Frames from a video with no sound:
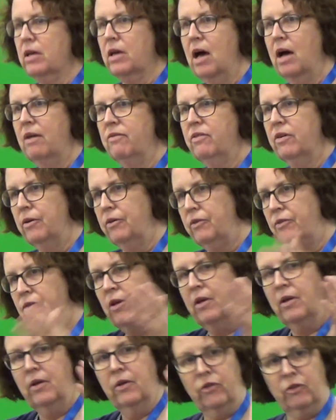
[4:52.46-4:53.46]
that covers
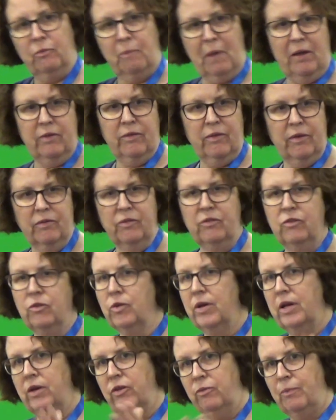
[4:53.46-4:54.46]
space
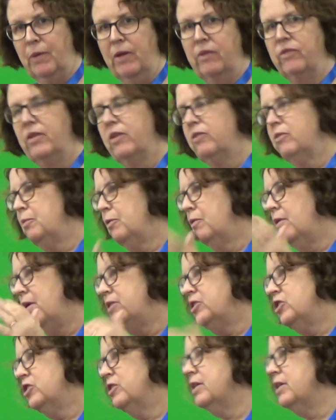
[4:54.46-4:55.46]
history, space
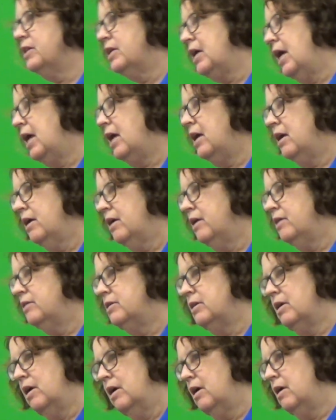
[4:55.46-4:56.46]
exploration,
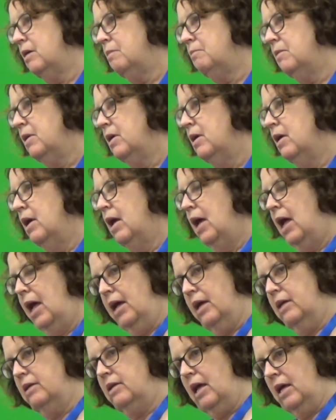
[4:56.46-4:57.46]
and
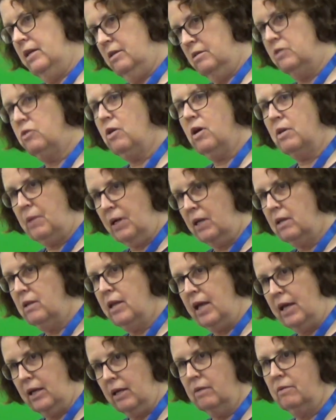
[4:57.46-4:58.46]
astronomy.
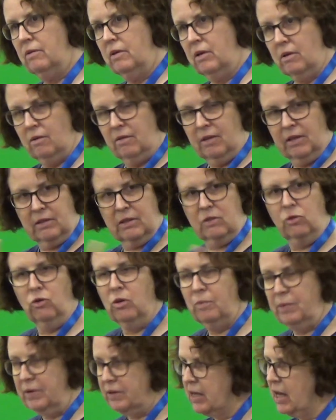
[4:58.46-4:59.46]
Like, you know, this
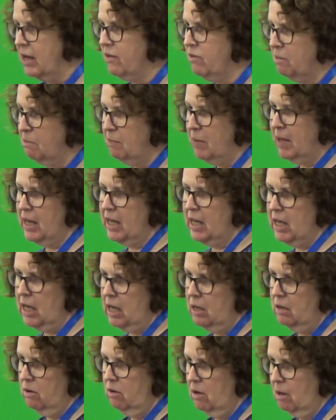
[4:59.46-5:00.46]
group is kind of a big
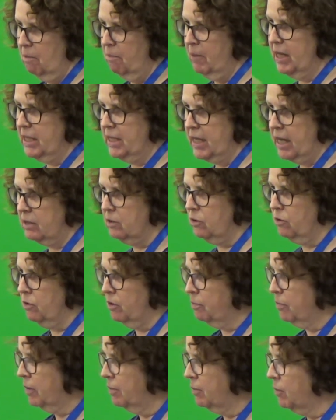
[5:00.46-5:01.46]
big tent
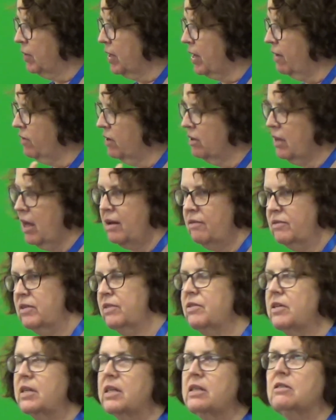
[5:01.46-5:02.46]
group. I mean, we cover a lot of
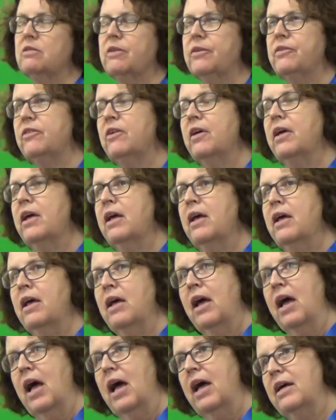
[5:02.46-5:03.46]
different interests.
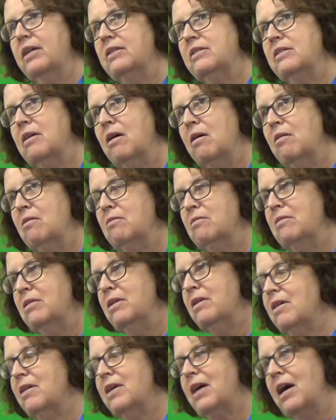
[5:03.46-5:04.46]
And so,
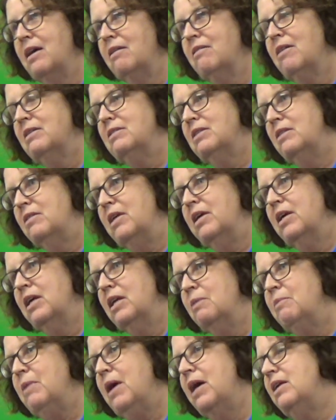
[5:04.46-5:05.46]
I kind of got to
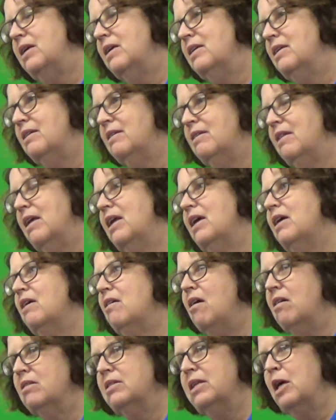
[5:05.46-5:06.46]
thinking about it, and then I
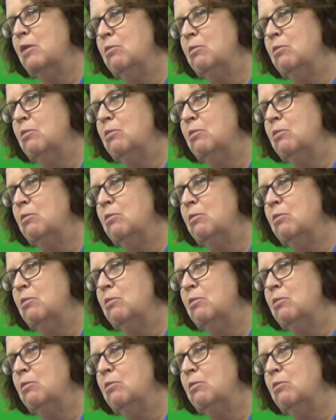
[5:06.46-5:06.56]
called